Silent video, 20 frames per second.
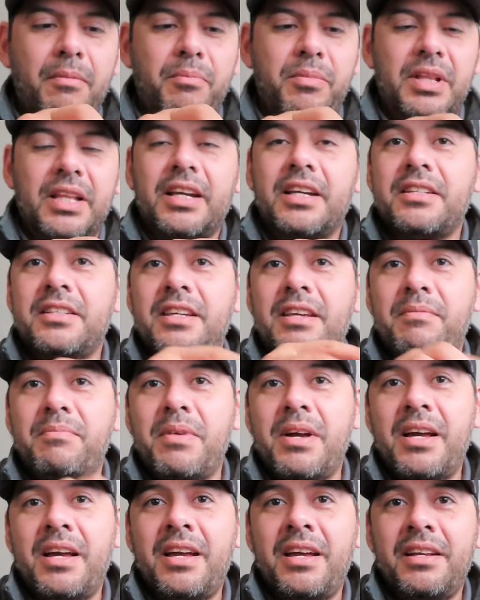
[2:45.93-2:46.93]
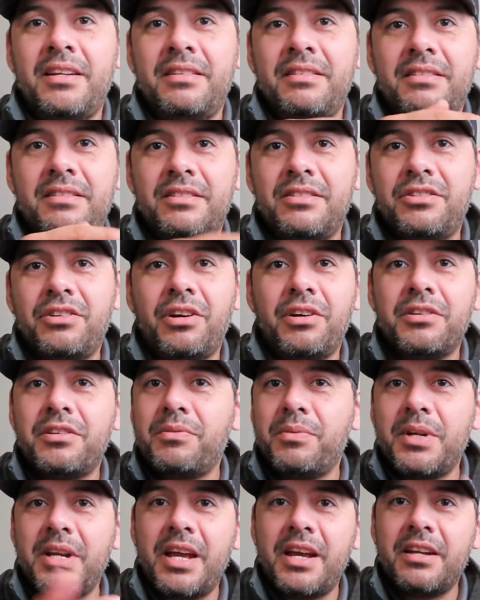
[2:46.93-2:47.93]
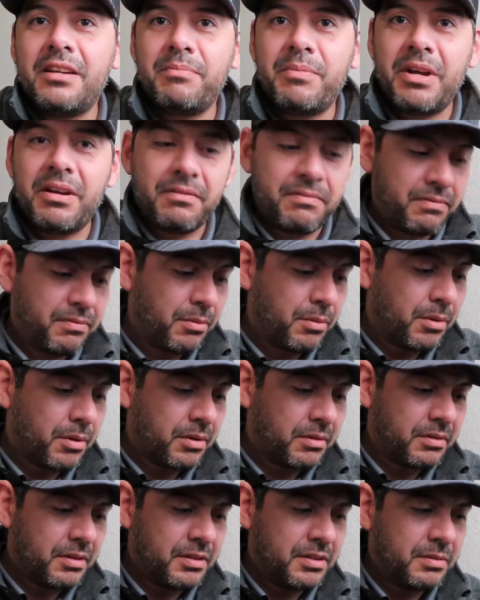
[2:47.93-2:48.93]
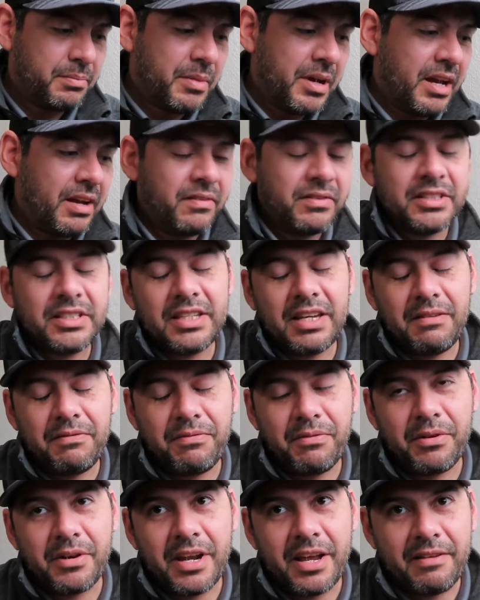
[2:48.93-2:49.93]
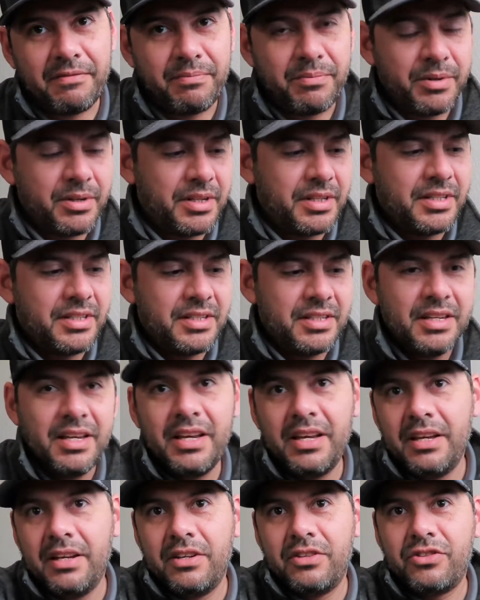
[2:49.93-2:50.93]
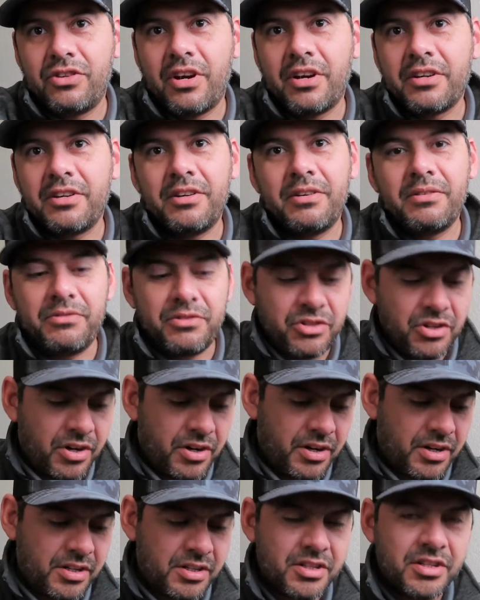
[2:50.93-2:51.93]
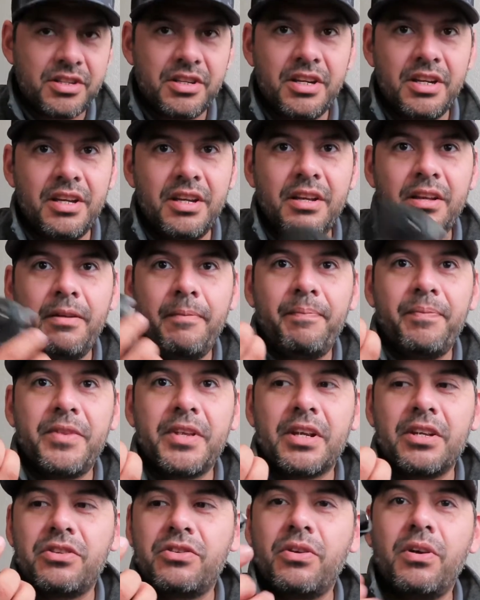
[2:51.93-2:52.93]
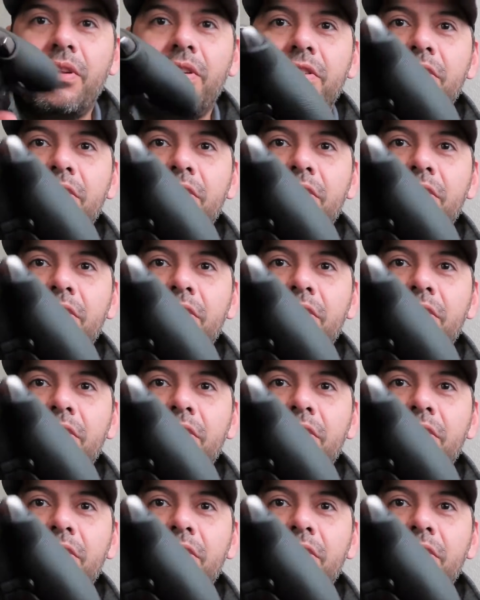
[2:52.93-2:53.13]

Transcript: But like I said, mine charger went out in about I would say 4.5 months. Charger don't charge the controller